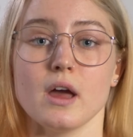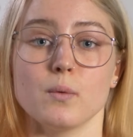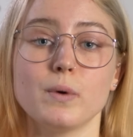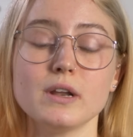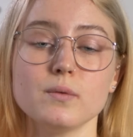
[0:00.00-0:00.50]

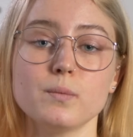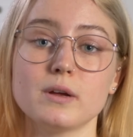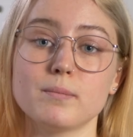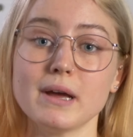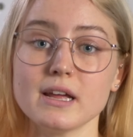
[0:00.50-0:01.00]
when
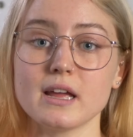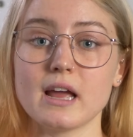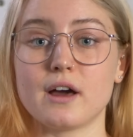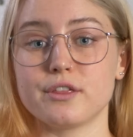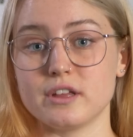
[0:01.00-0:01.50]
we're
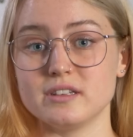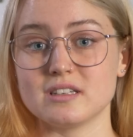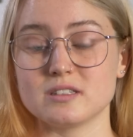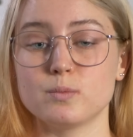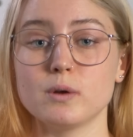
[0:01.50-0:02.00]
making our
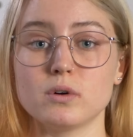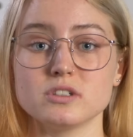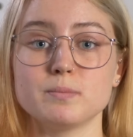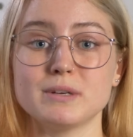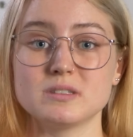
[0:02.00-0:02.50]
thesis, we
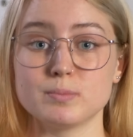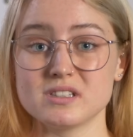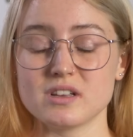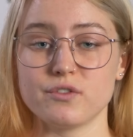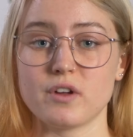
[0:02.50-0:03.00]
want to be
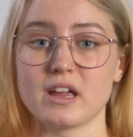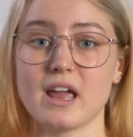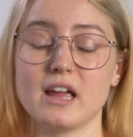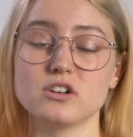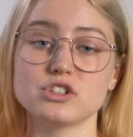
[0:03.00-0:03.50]
specific
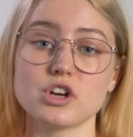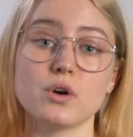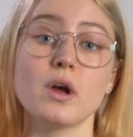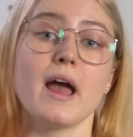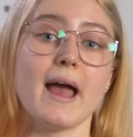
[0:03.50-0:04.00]
and
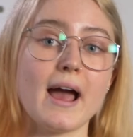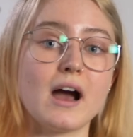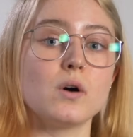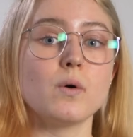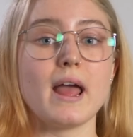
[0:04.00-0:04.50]
show
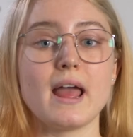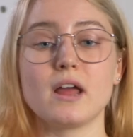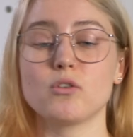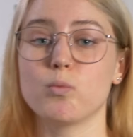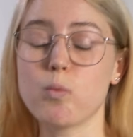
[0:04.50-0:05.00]
how
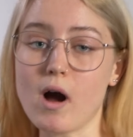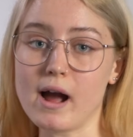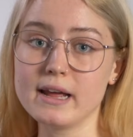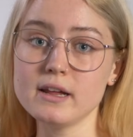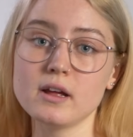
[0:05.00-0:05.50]
and
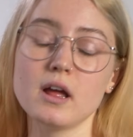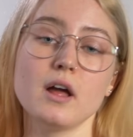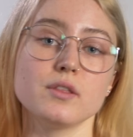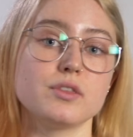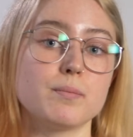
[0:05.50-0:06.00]
why
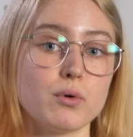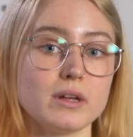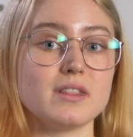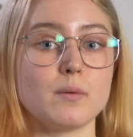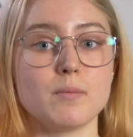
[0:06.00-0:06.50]
the
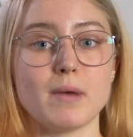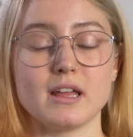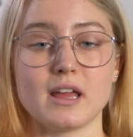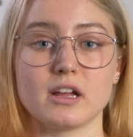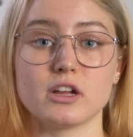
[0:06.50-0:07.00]
point that we're
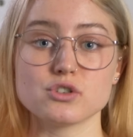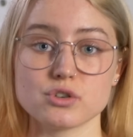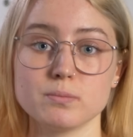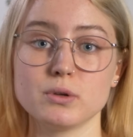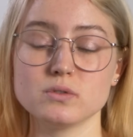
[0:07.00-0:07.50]
making
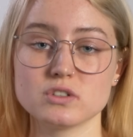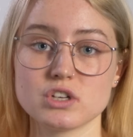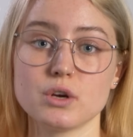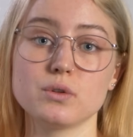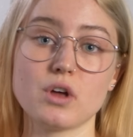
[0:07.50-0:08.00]
contributes
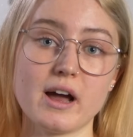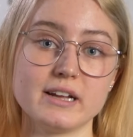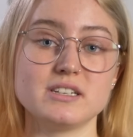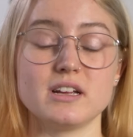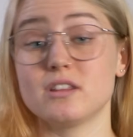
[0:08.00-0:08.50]
to the
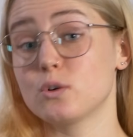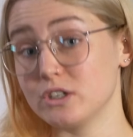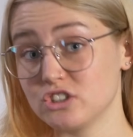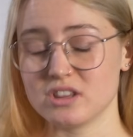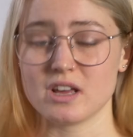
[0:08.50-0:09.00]
idea, the
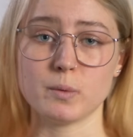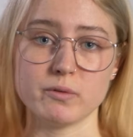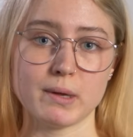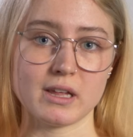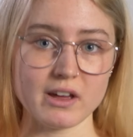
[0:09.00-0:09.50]
question that
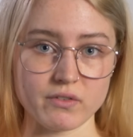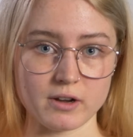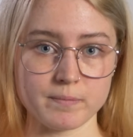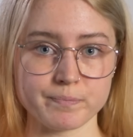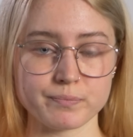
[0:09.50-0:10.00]
we've been
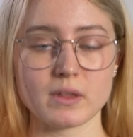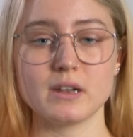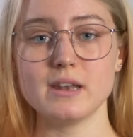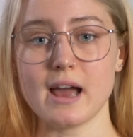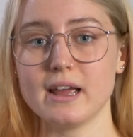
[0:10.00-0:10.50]
given.
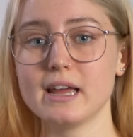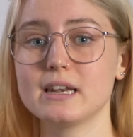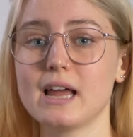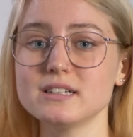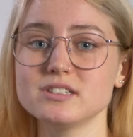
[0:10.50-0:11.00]
Now,
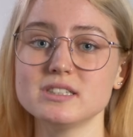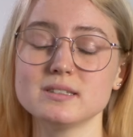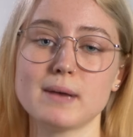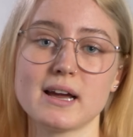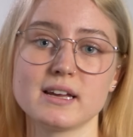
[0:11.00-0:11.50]
in last
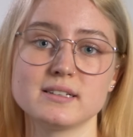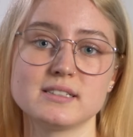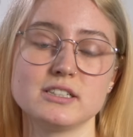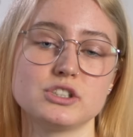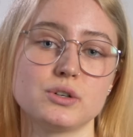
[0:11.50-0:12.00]
year's marking
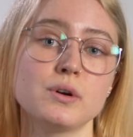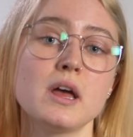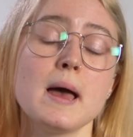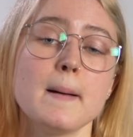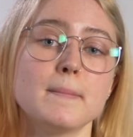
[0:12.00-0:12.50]
schedule,
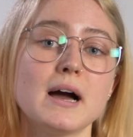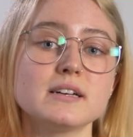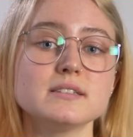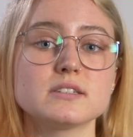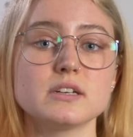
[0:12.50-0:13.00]

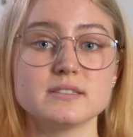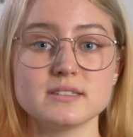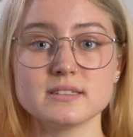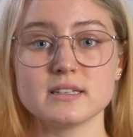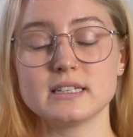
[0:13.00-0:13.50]
markers
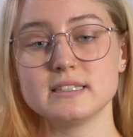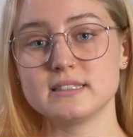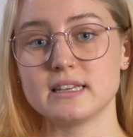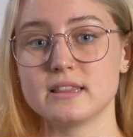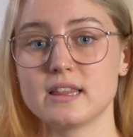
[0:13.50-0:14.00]
consistently
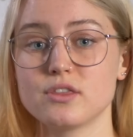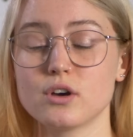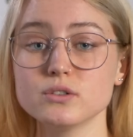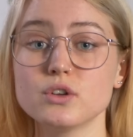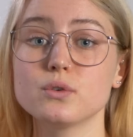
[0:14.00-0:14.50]
said that
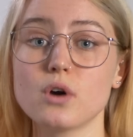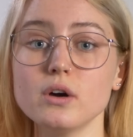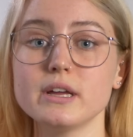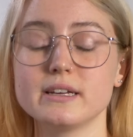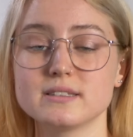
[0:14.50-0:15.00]
those who
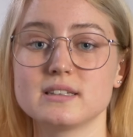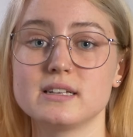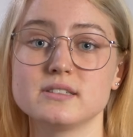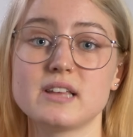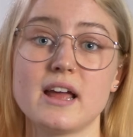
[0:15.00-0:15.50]
got
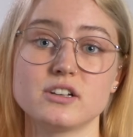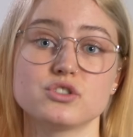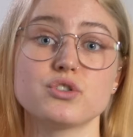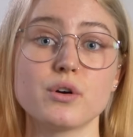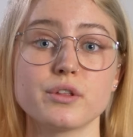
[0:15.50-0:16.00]
excellence had a
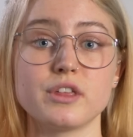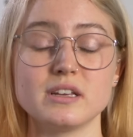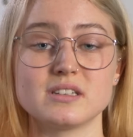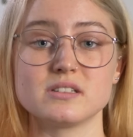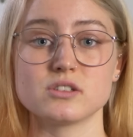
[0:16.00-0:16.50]
strong
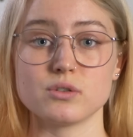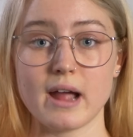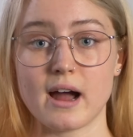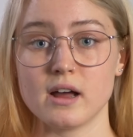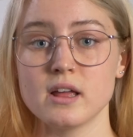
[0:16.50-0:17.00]
thesis
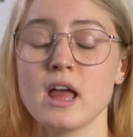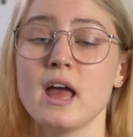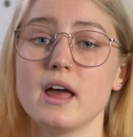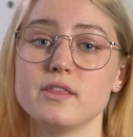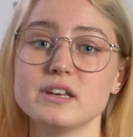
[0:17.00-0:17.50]
throughout,
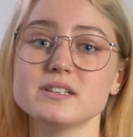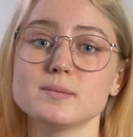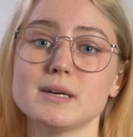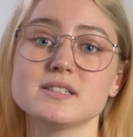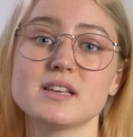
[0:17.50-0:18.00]
and
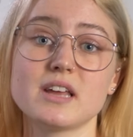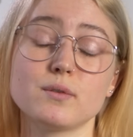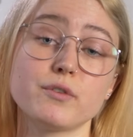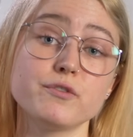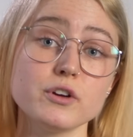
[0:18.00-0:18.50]
this means that they
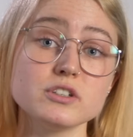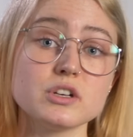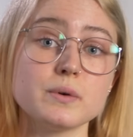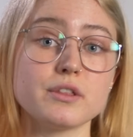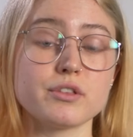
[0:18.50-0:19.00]
referred
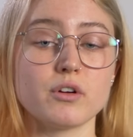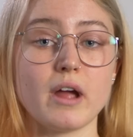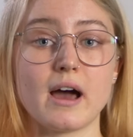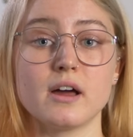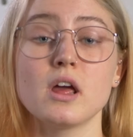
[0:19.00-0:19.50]
to it
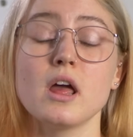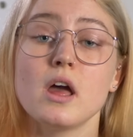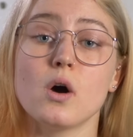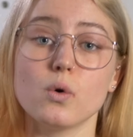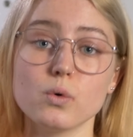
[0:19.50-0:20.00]
throughout
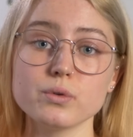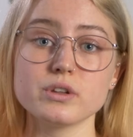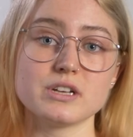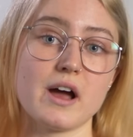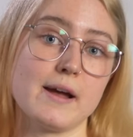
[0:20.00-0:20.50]
all
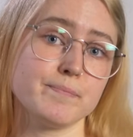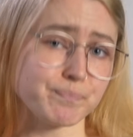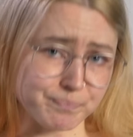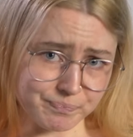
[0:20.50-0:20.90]
the time